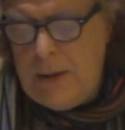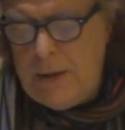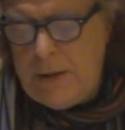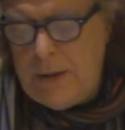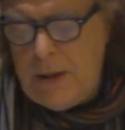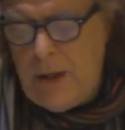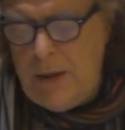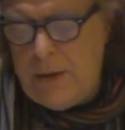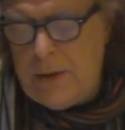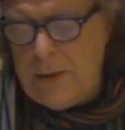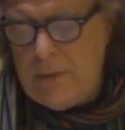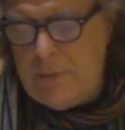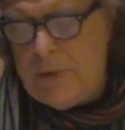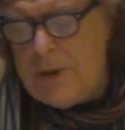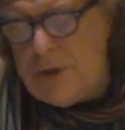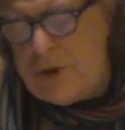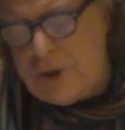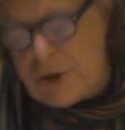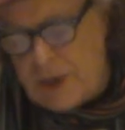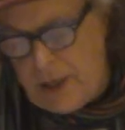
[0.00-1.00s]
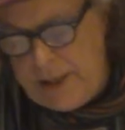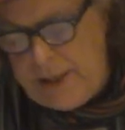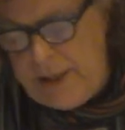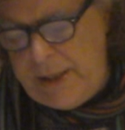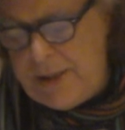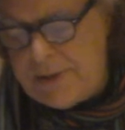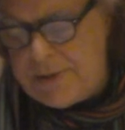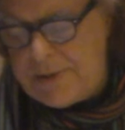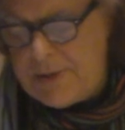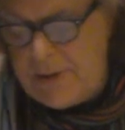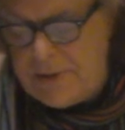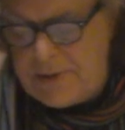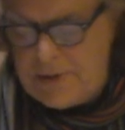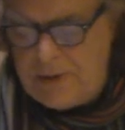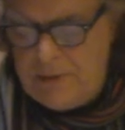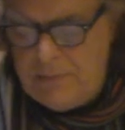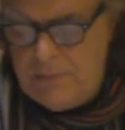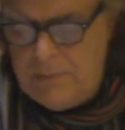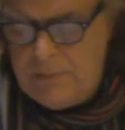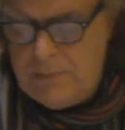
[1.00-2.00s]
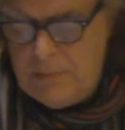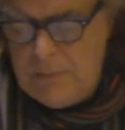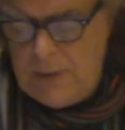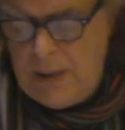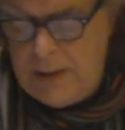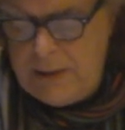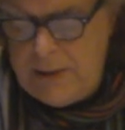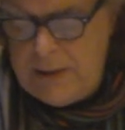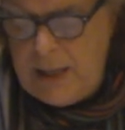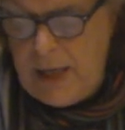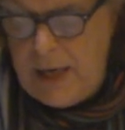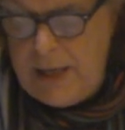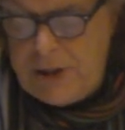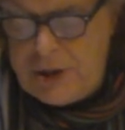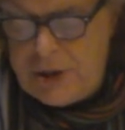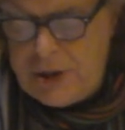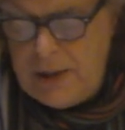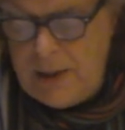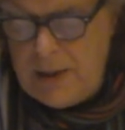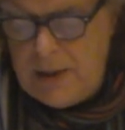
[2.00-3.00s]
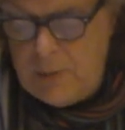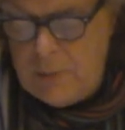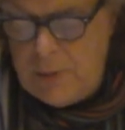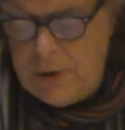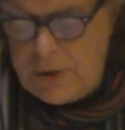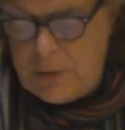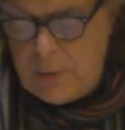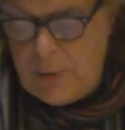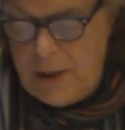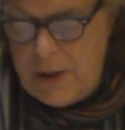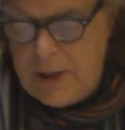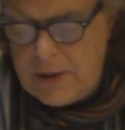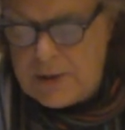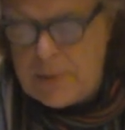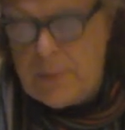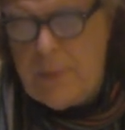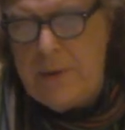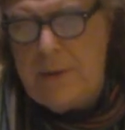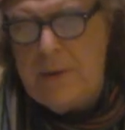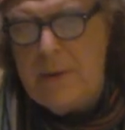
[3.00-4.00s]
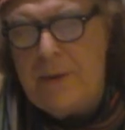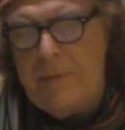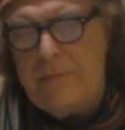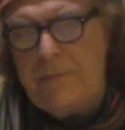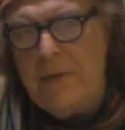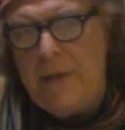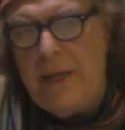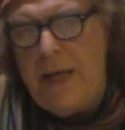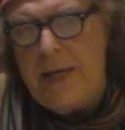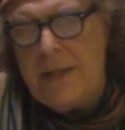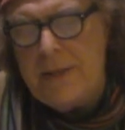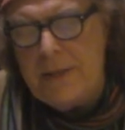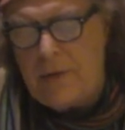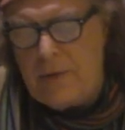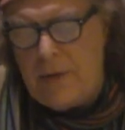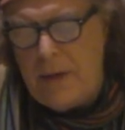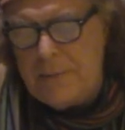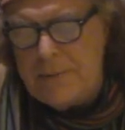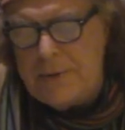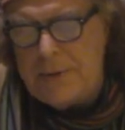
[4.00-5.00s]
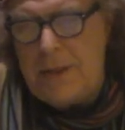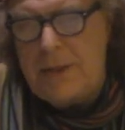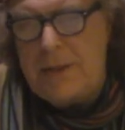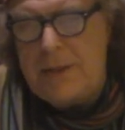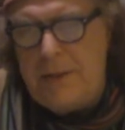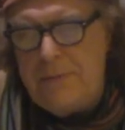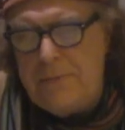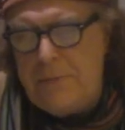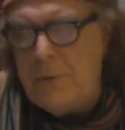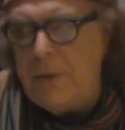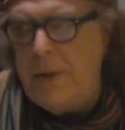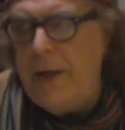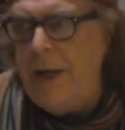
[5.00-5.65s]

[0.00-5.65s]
the Chinese system and the I Ching, which works with the different hexagrams, 64